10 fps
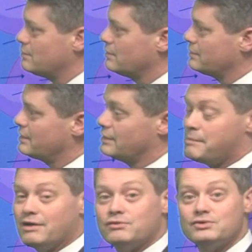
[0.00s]
We're looking at
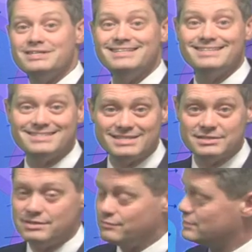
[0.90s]
about 13 to
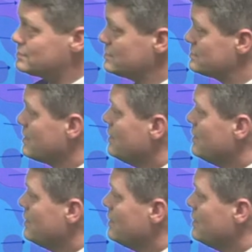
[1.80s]
16-foot seas,